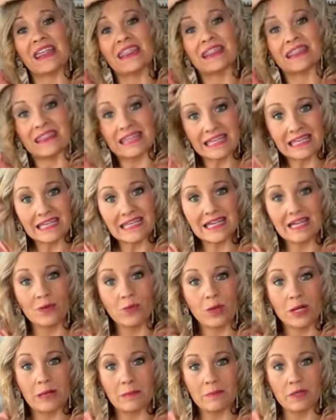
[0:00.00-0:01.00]

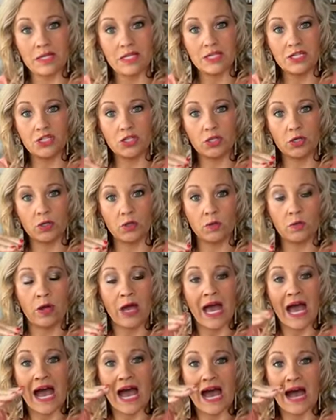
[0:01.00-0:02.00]
Then what I'm going to do,
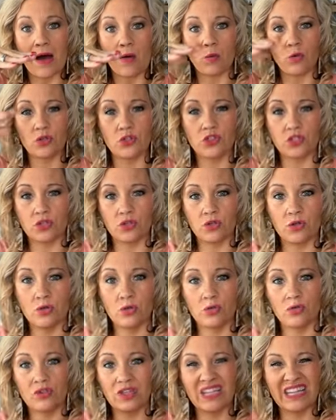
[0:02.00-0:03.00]
I will
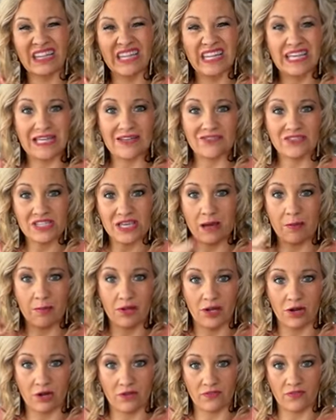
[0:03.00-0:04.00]
do the leaves
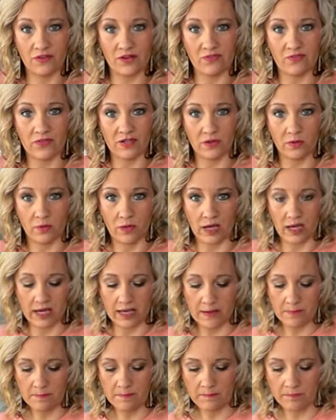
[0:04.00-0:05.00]
coming off of it,
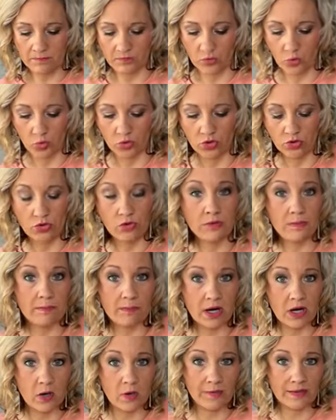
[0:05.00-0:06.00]
okay? We'll do the
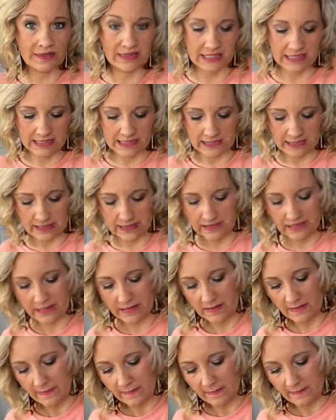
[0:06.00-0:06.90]
bow at the end.